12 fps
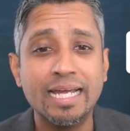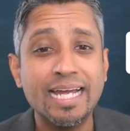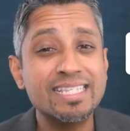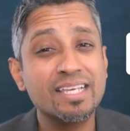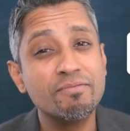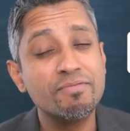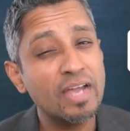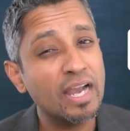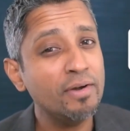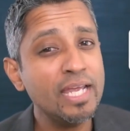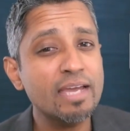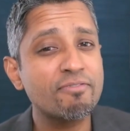It's a
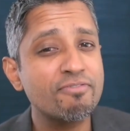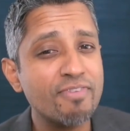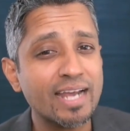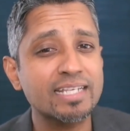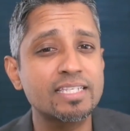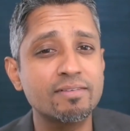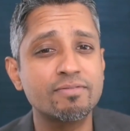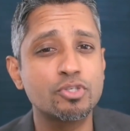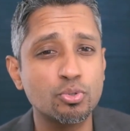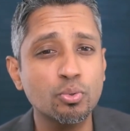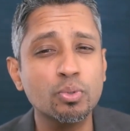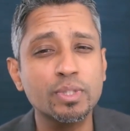very effective
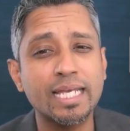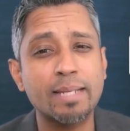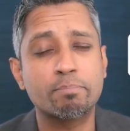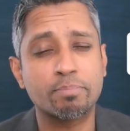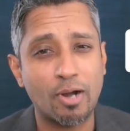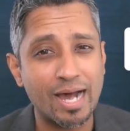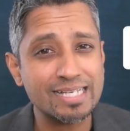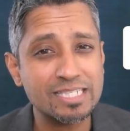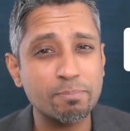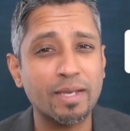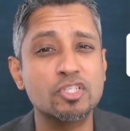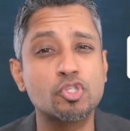tool to get
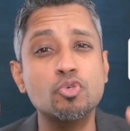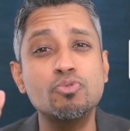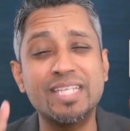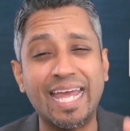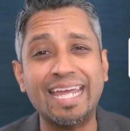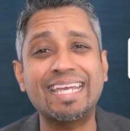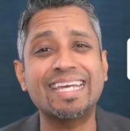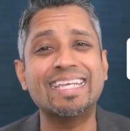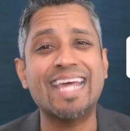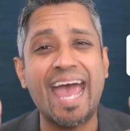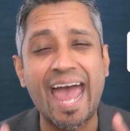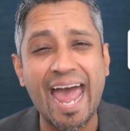prospects to take
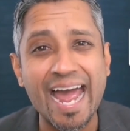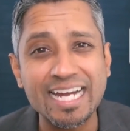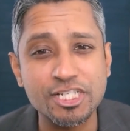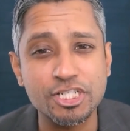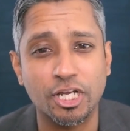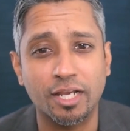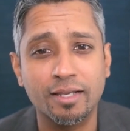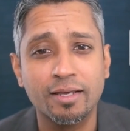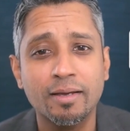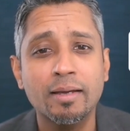an action